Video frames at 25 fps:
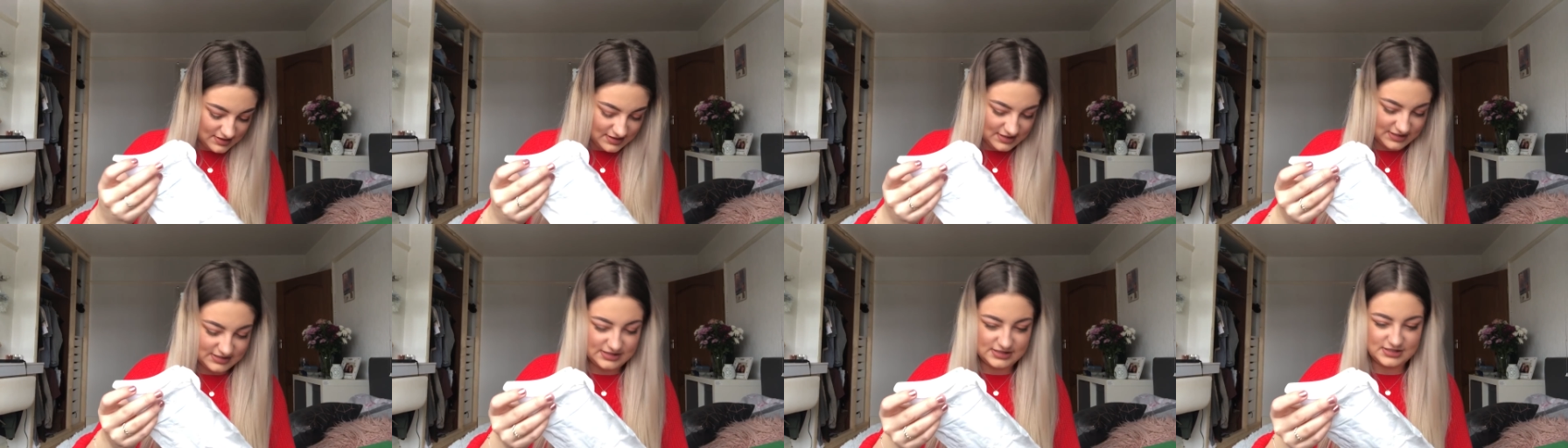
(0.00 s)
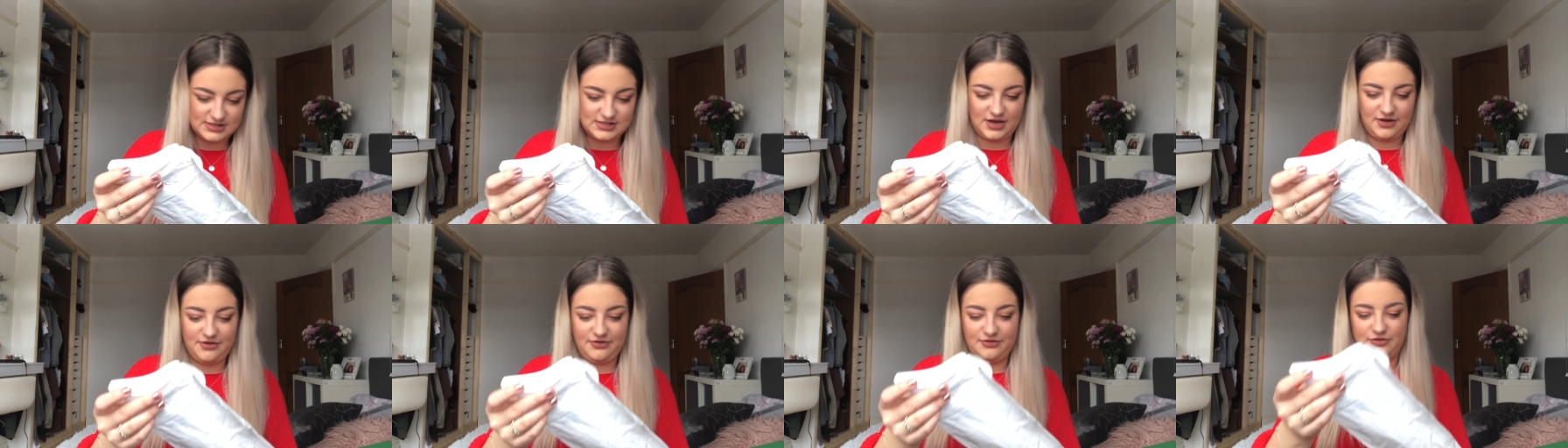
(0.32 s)
This
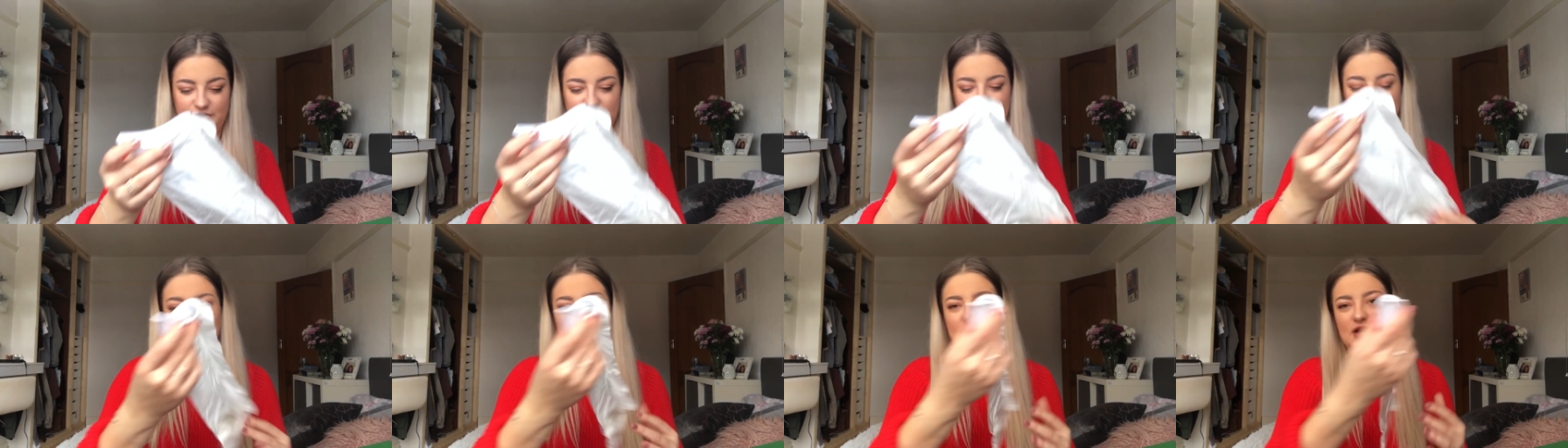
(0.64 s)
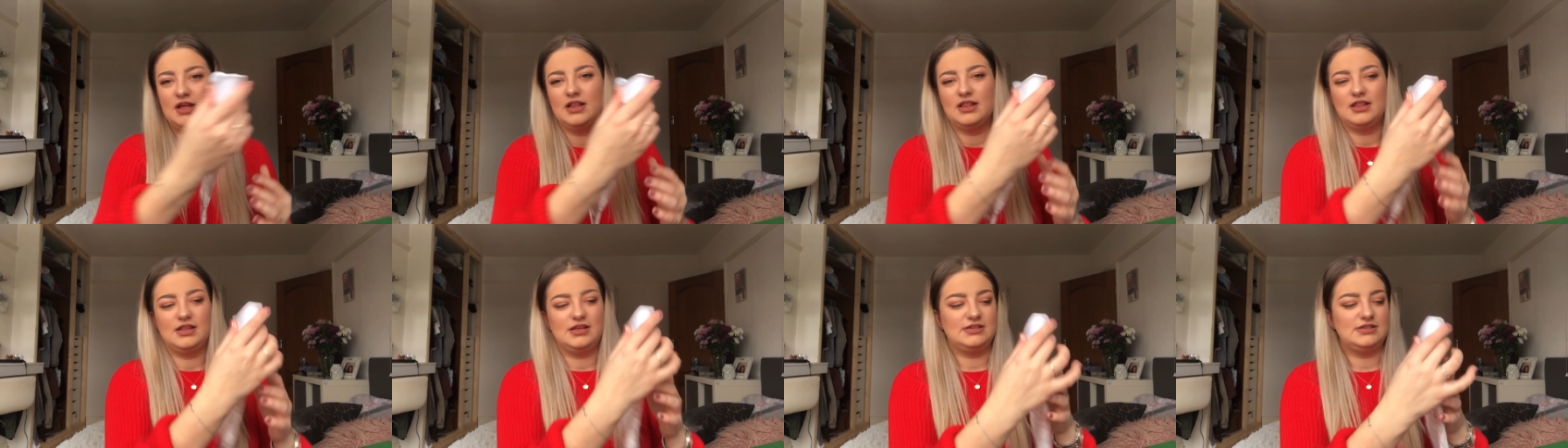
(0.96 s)
is so funny.
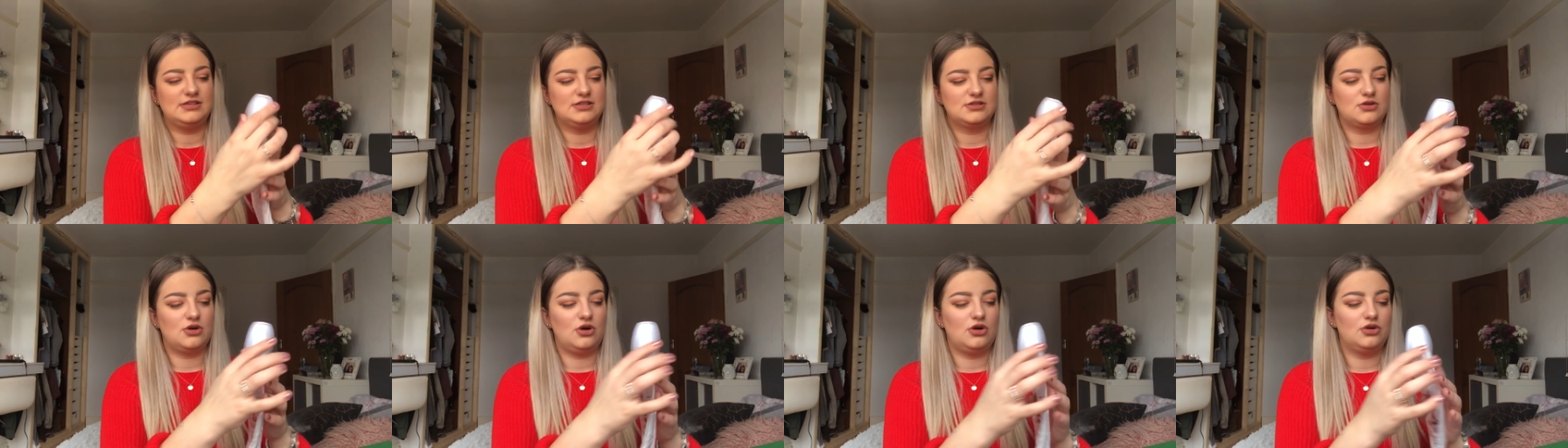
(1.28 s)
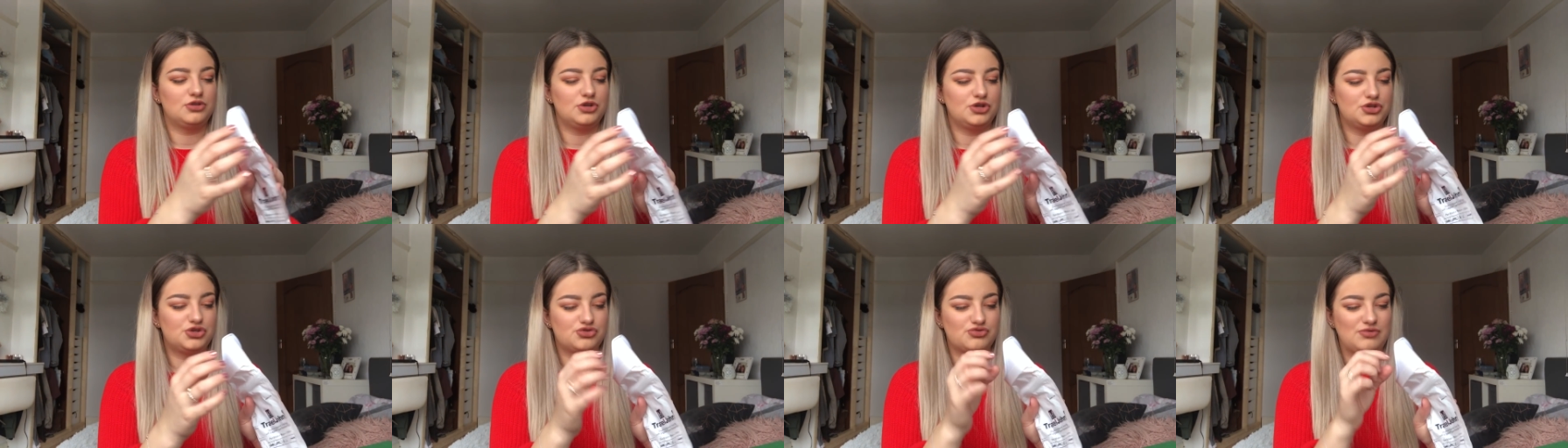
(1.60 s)
This is
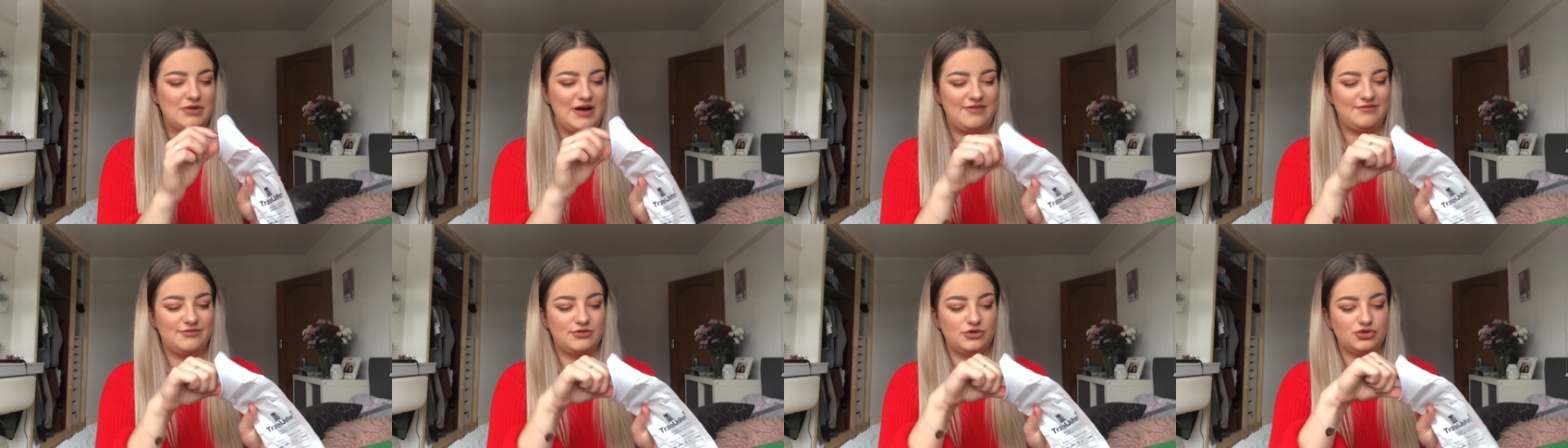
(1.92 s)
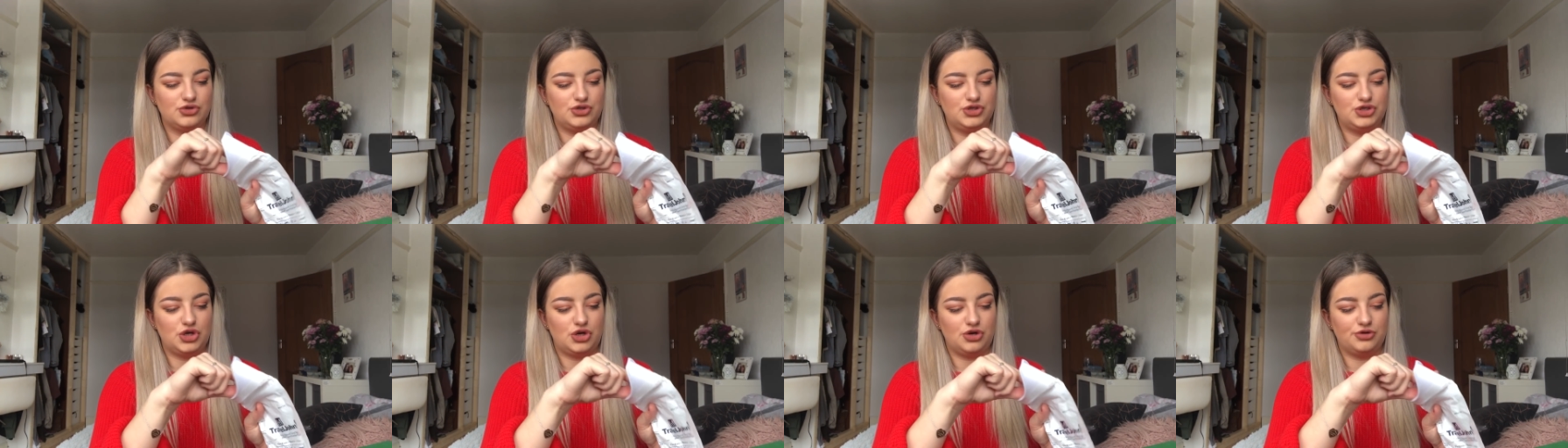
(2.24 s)
called a
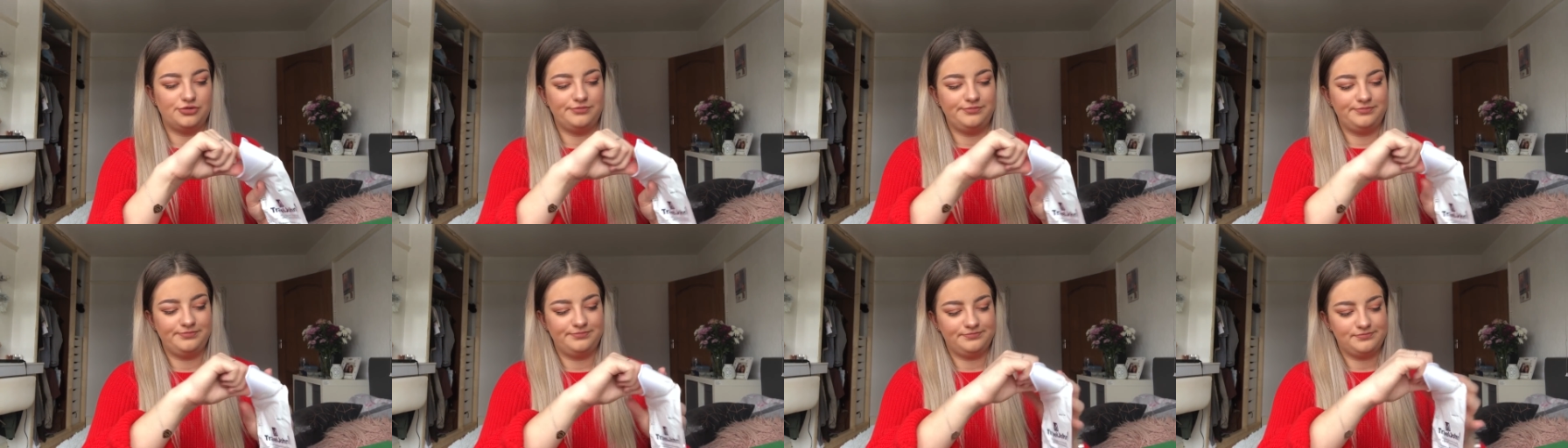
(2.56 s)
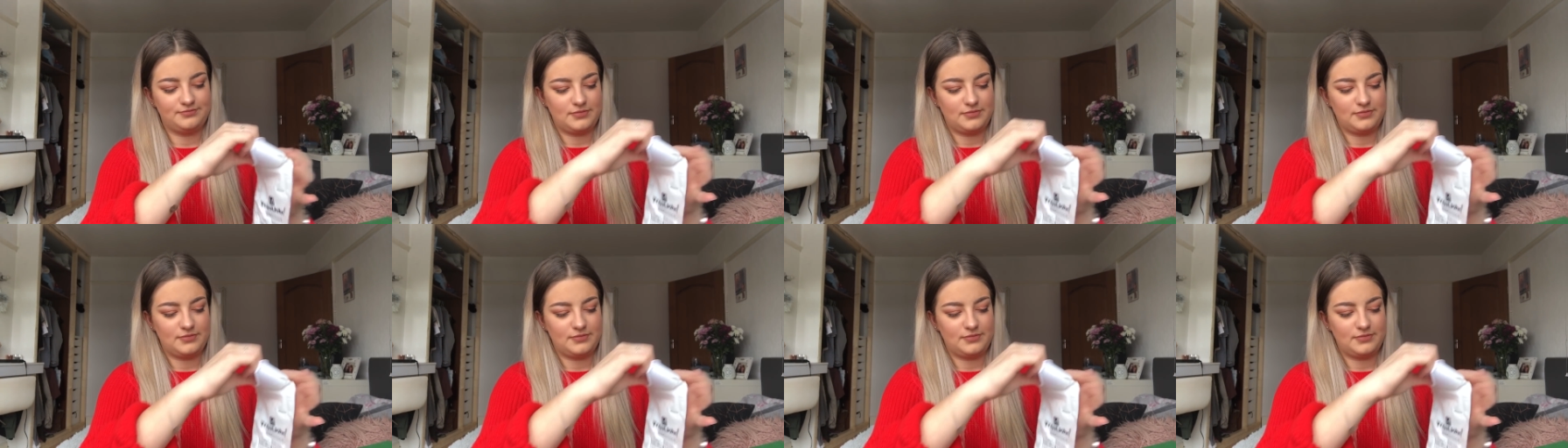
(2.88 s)
Travel John,